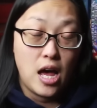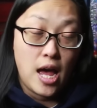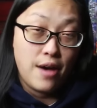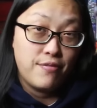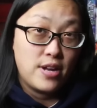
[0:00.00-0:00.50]

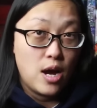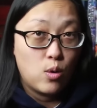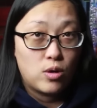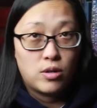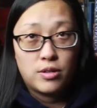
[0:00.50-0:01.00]
half an
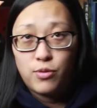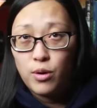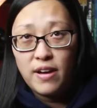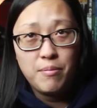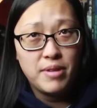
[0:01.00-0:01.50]
hour to
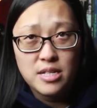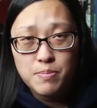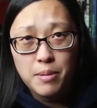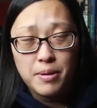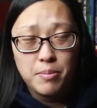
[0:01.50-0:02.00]
45 minutes
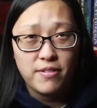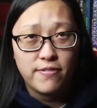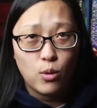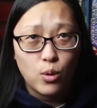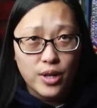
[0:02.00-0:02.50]
maybe
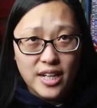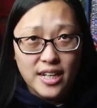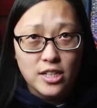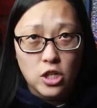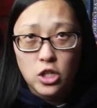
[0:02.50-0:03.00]
before
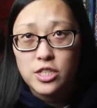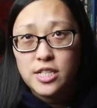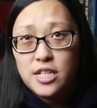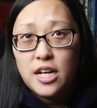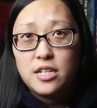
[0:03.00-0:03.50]
he turns
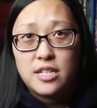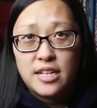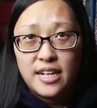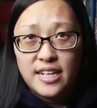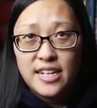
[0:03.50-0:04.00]
to dust,
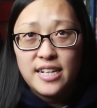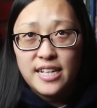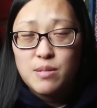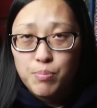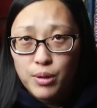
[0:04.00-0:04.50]
and that he
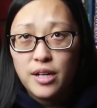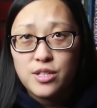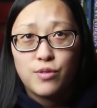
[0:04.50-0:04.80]
needs blood.